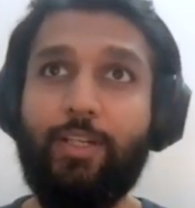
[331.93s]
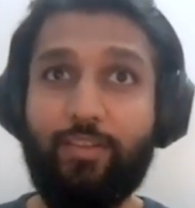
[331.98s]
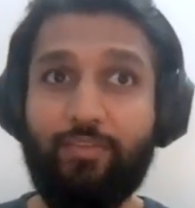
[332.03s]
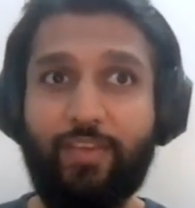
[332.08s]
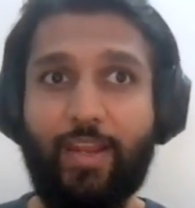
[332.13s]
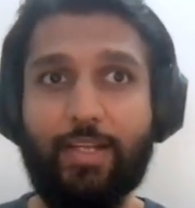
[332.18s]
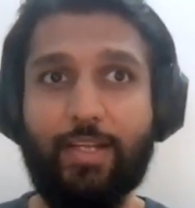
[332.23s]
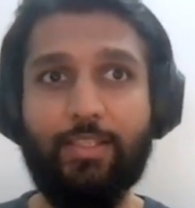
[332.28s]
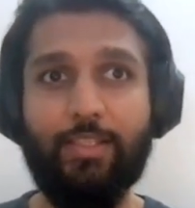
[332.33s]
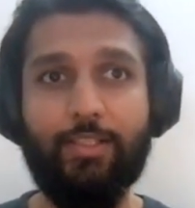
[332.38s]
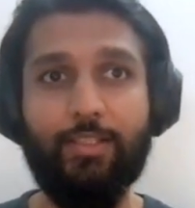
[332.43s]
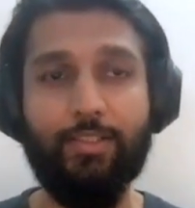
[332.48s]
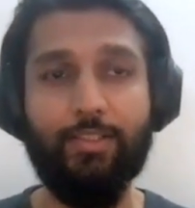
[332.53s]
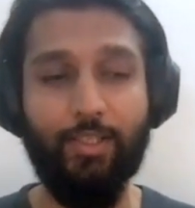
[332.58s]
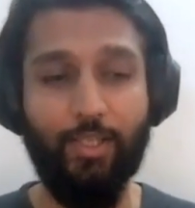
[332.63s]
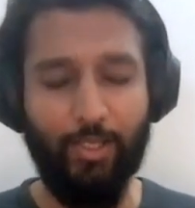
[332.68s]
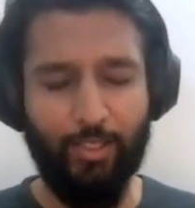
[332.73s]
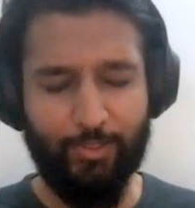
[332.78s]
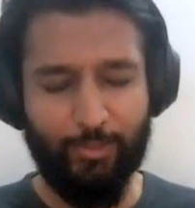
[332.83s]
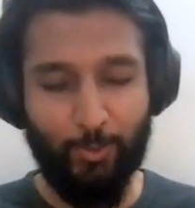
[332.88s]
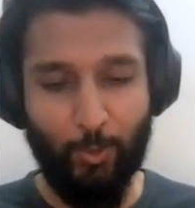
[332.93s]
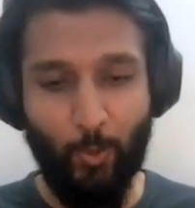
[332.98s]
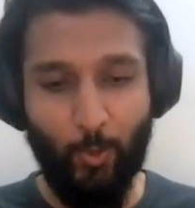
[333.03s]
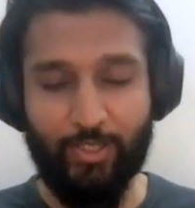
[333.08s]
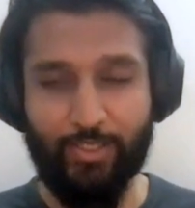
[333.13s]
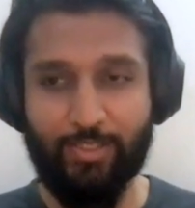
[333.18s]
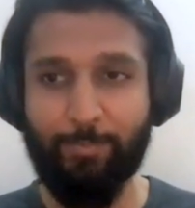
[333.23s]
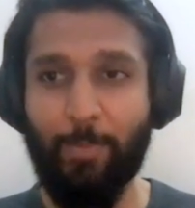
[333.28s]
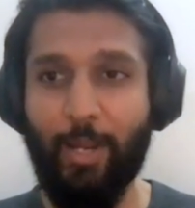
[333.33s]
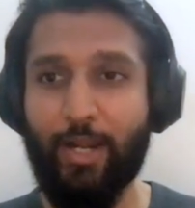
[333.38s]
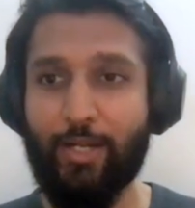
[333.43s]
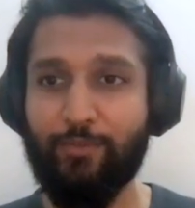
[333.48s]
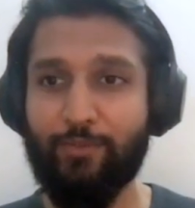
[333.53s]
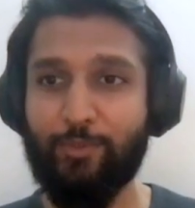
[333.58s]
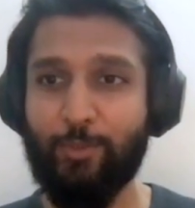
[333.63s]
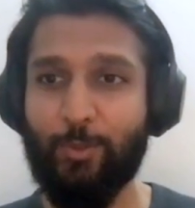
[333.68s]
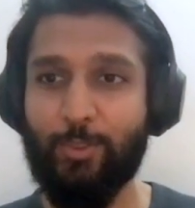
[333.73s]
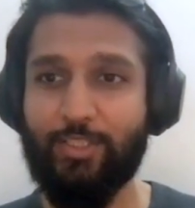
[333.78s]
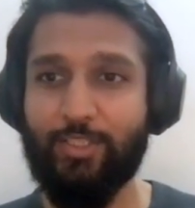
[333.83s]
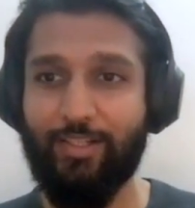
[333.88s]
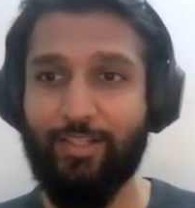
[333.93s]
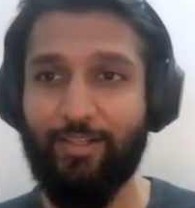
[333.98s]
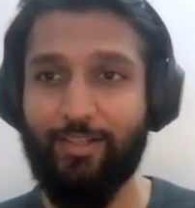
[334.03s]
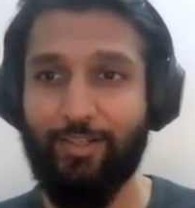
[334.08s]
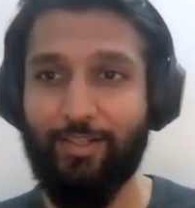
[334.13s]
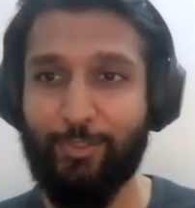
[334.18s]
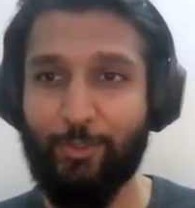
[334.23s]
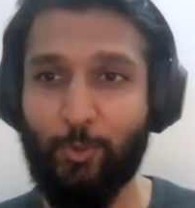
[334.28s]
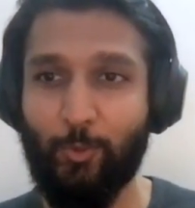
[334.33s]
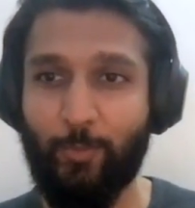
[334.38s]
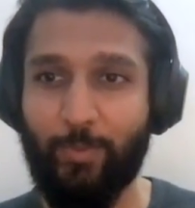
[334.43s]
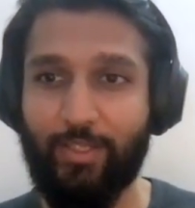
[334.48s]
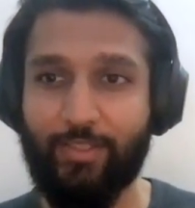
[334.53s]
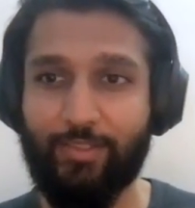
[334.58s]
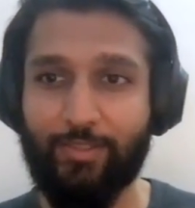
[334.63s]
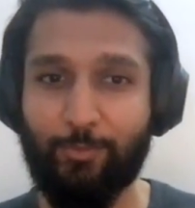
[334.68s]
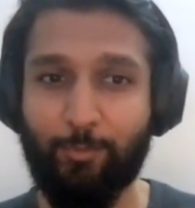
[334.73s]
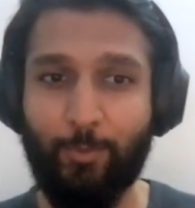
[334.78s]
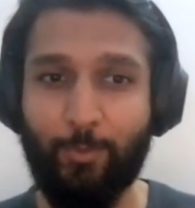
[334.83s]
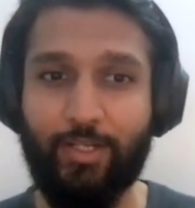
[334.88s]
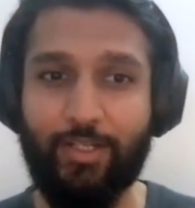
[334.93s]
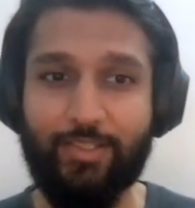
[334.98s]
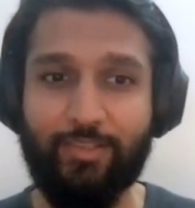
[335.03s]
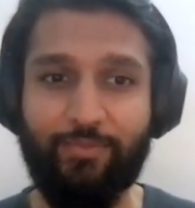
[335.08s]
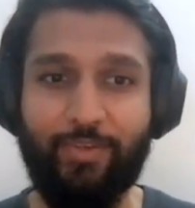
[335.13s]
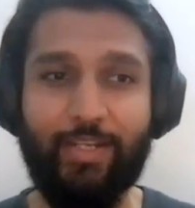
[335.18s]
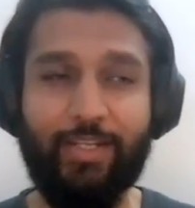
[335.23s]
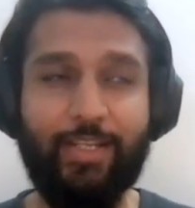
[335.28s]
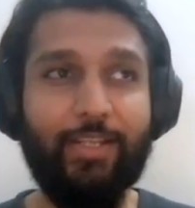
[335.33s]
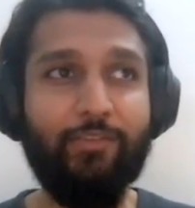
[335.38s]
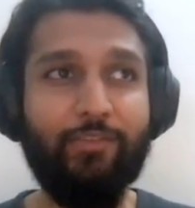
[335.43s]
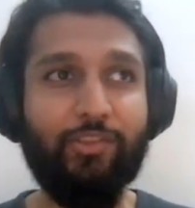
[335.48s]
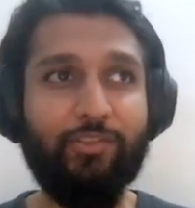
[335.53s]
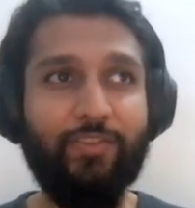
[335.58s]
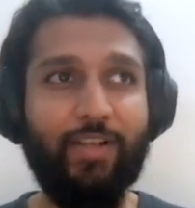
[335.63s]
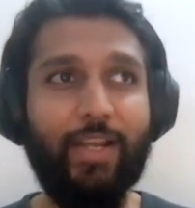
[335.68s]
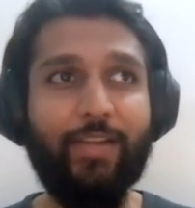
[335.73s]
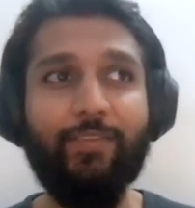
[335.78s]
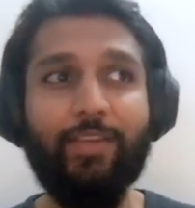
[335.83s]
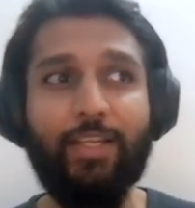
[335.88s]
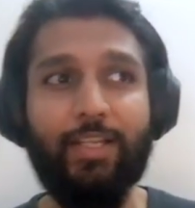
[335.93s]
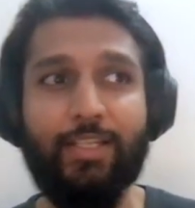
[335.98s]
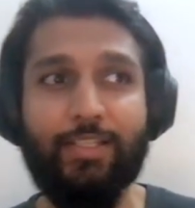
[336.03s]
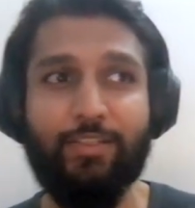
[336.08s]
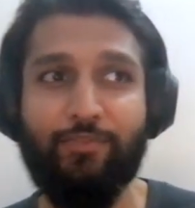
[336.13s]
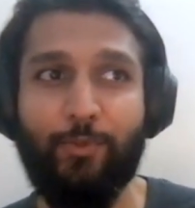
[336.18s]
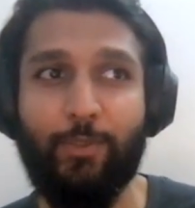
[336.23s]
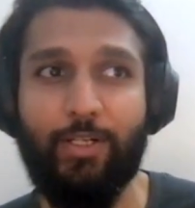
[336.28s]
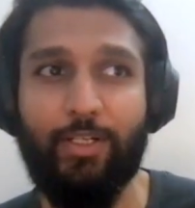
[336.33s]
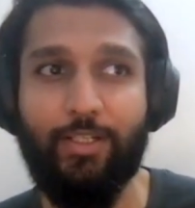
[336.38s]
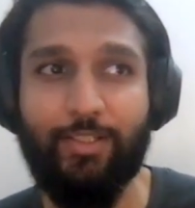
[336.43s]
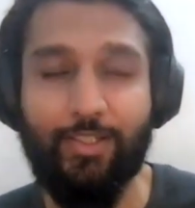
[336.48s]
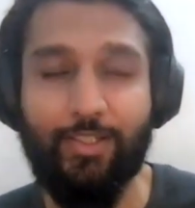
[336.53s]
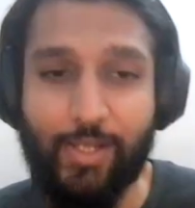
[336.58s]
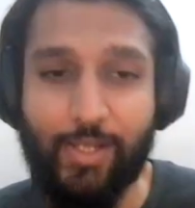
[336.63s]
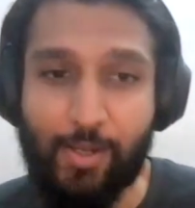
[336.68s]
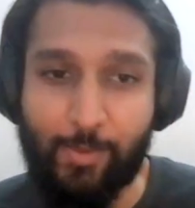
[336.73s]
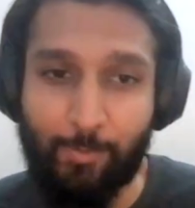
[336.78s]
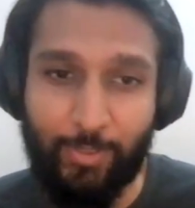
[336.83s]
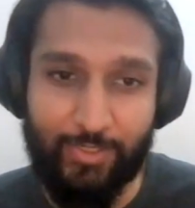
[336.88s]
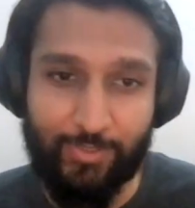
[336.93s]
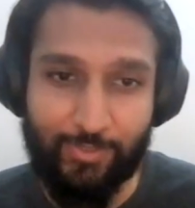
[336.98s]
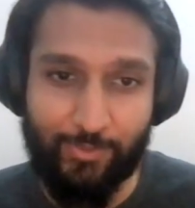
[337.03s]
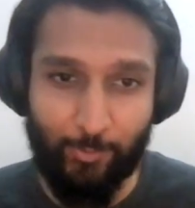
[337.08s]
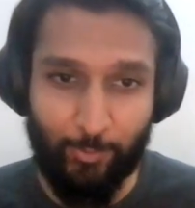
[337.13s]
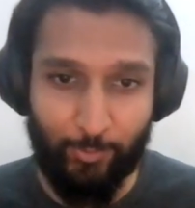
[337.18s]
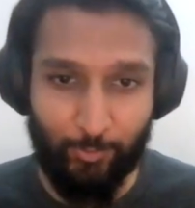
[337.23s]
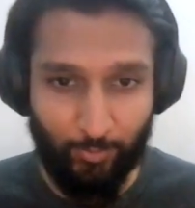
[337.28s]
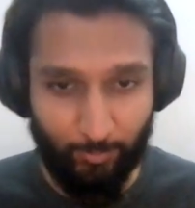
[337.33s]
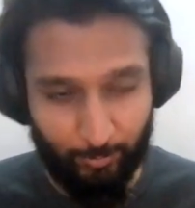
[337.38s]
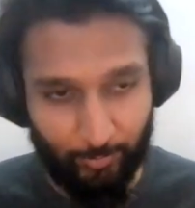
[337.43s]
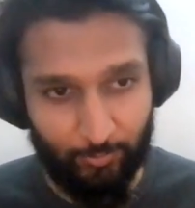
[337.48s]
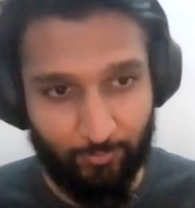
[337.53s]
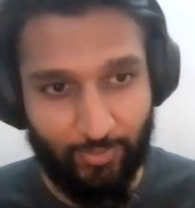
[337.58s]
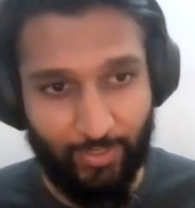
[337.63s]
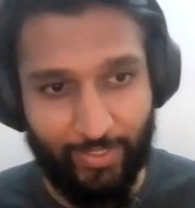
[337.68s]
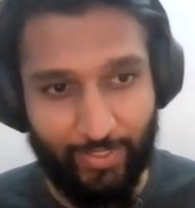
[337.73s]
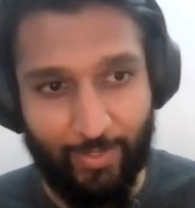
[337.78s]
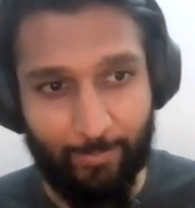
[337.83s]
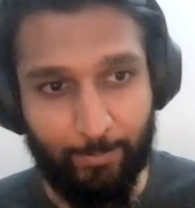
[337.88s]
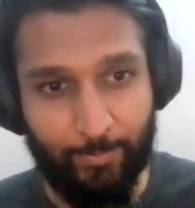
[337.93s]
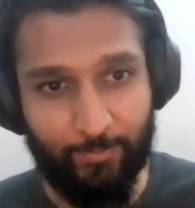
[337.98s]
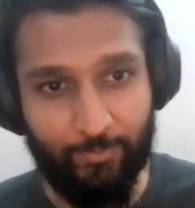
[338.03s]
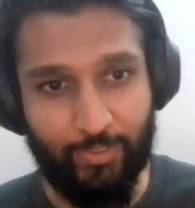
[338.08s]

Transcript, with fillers: In fact, the, the longest part of those uh, two weeks was waiting for five days for Play Store to approve our app.